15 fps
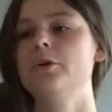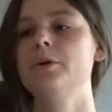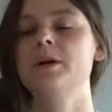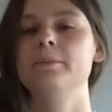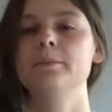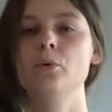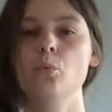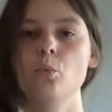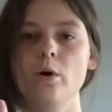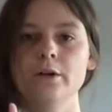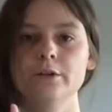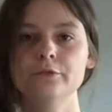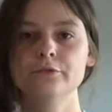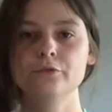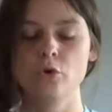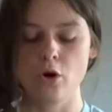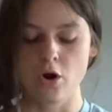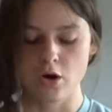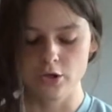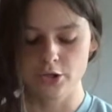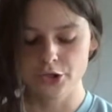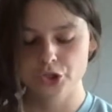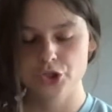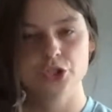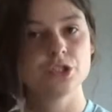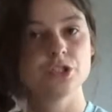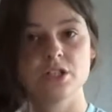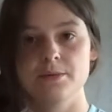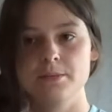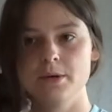number 1 for August
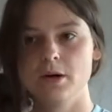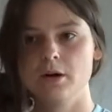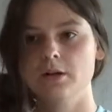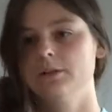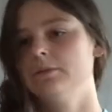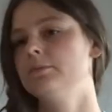TBR.